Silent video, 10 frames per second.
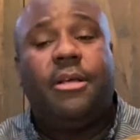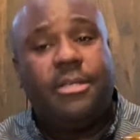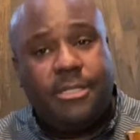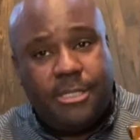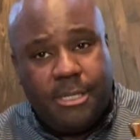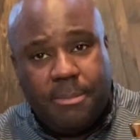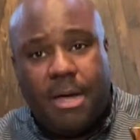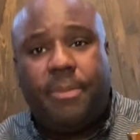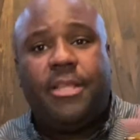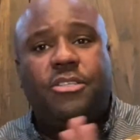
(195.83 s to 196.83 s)
Some
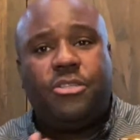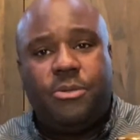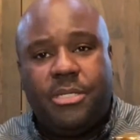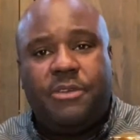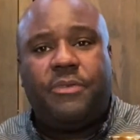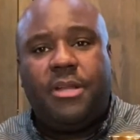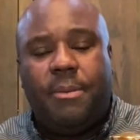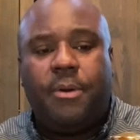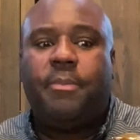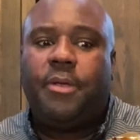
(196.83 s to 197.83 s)
companies do a different
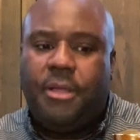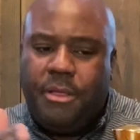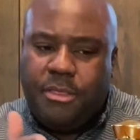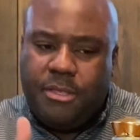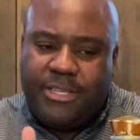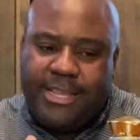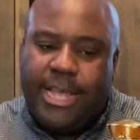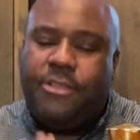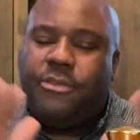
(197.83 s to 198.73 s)
number, but the standard,